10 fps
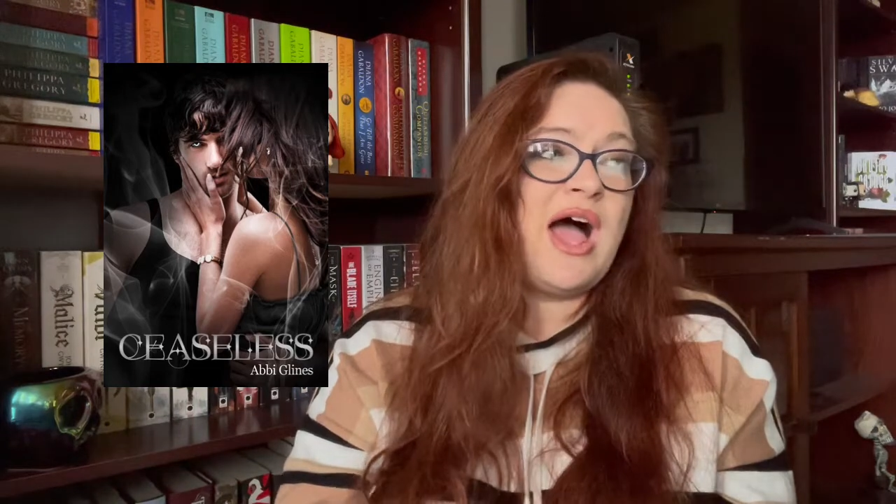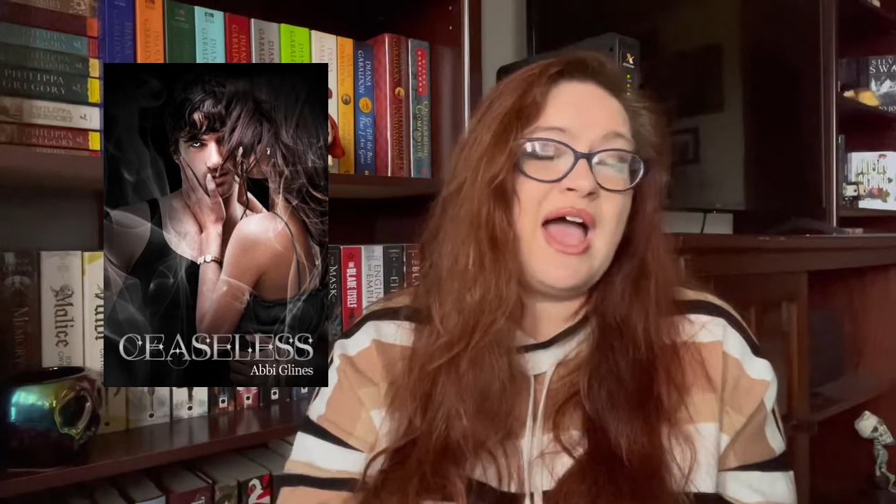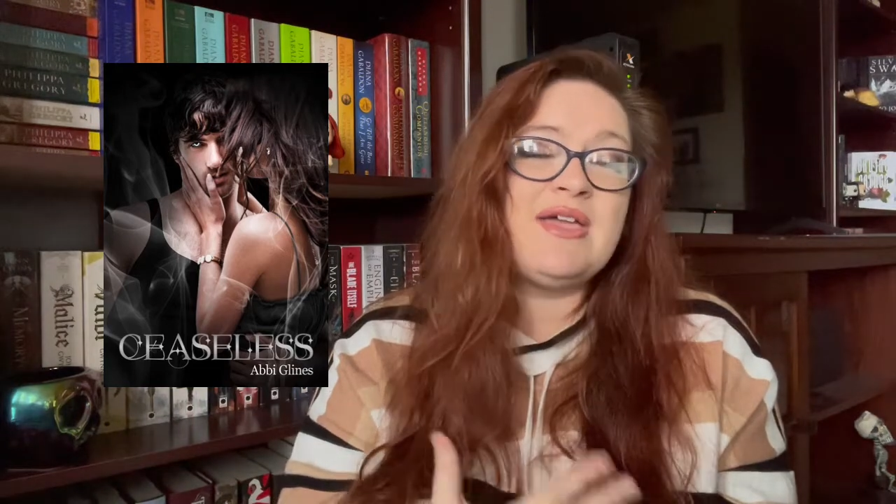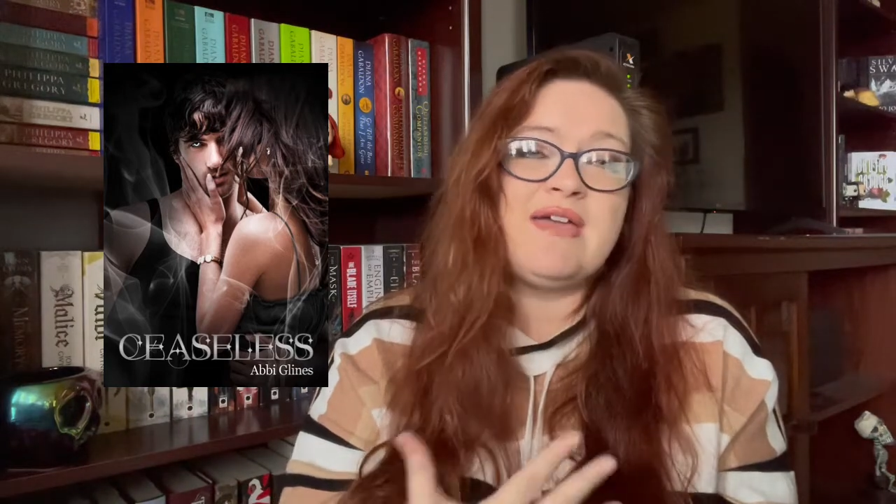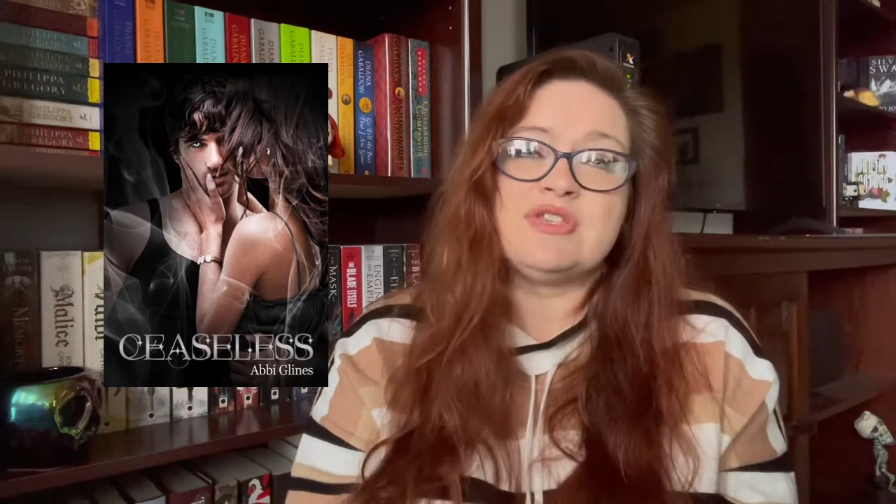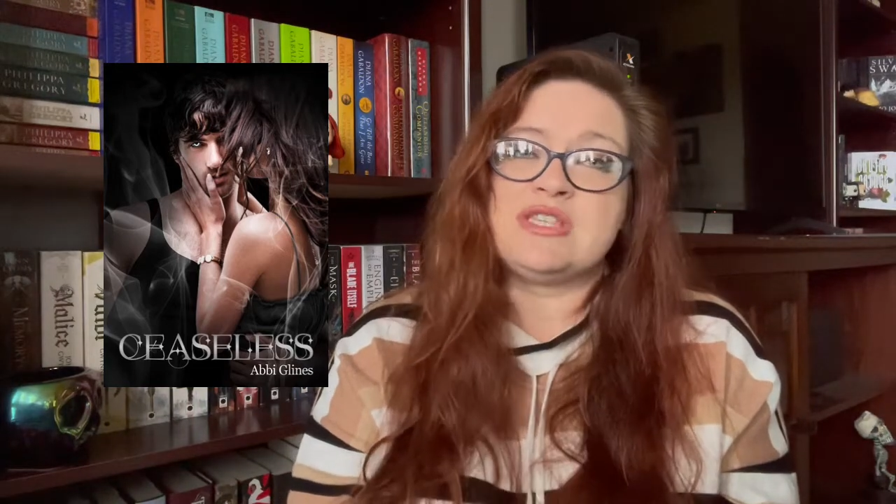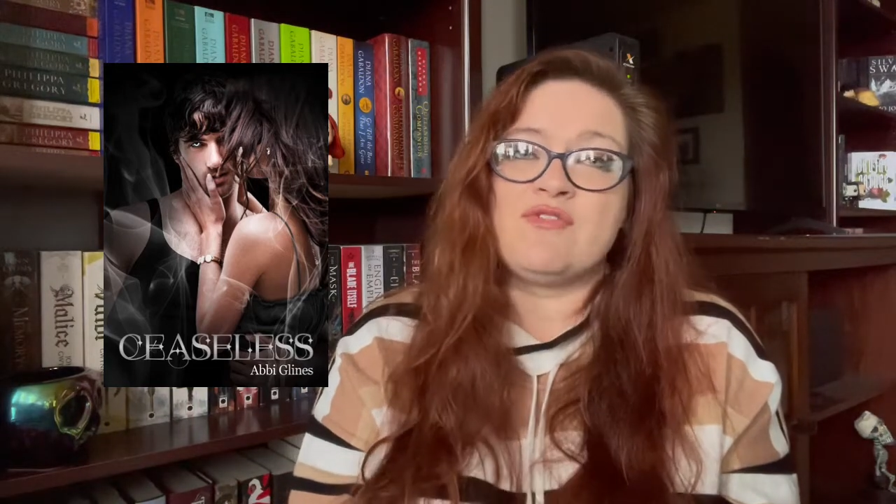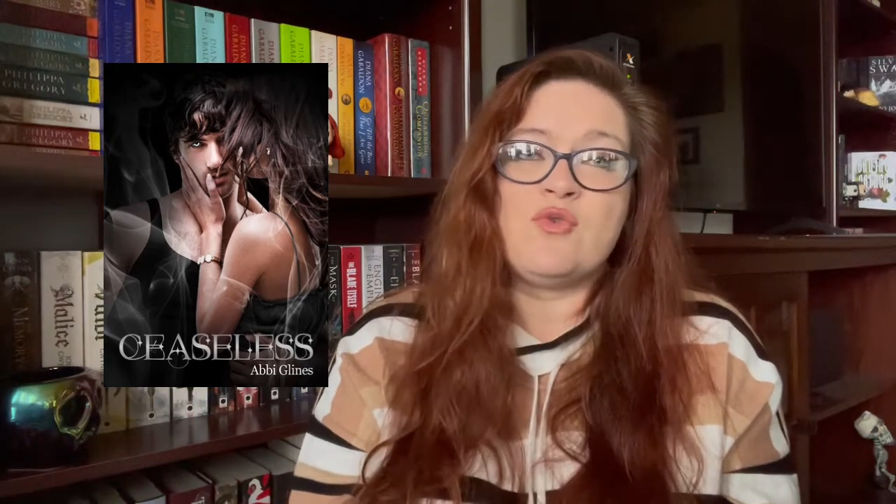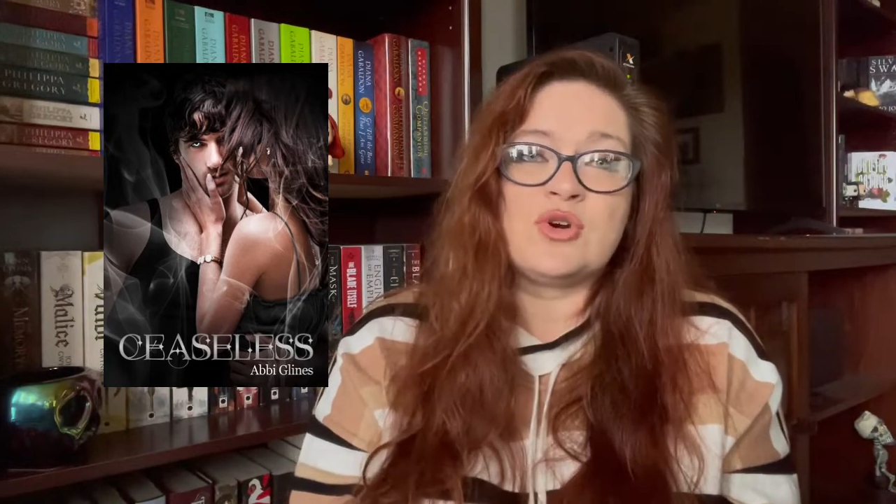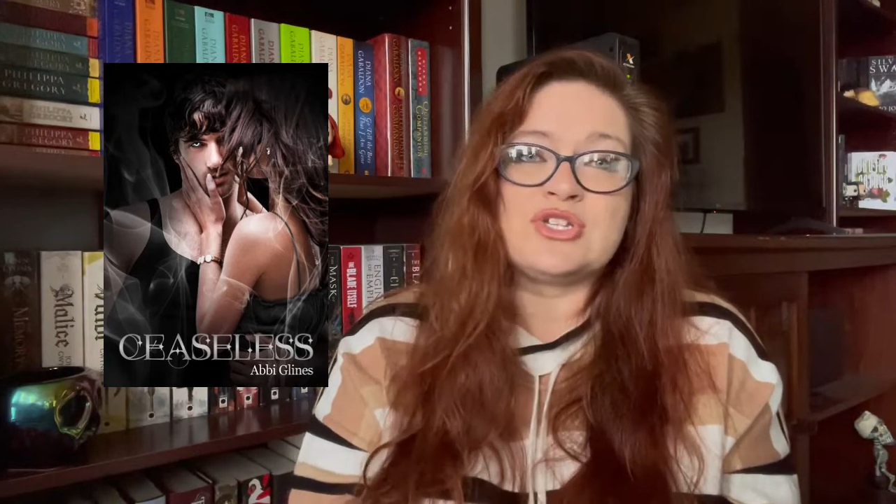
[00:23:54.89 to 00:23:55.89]
I gave this thing
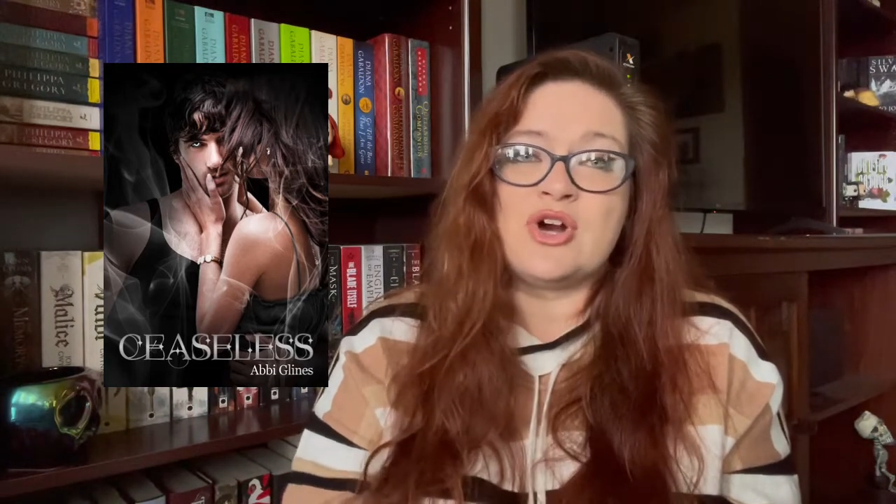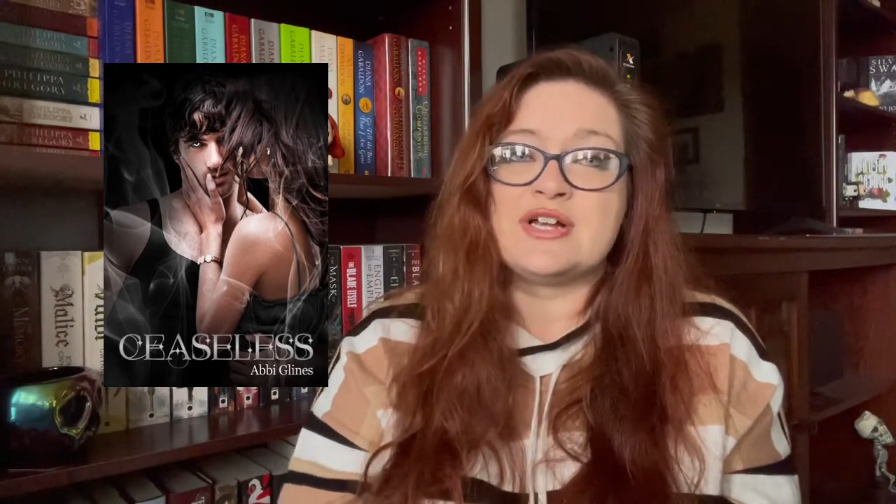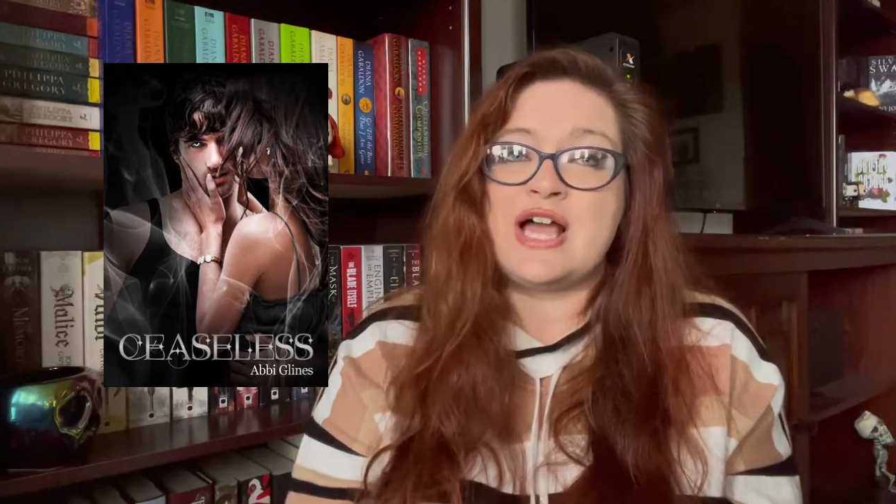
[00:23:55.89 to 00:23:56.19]
4 stars.